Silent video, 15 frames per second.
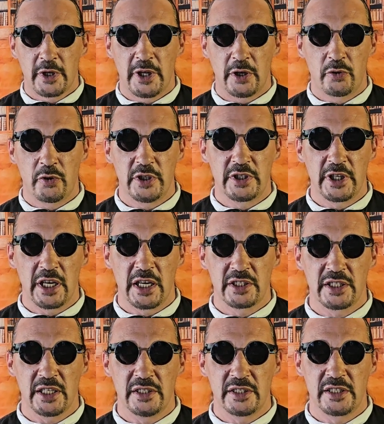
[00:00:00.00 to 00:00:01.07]
increasing our
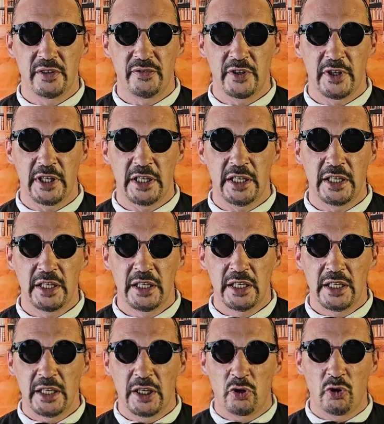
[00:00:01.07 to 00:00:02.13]
sensitivity,
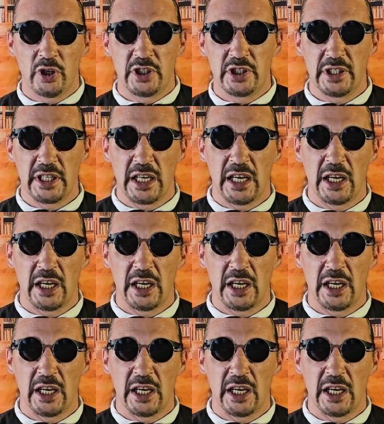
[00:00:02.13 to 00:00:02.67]
increasing our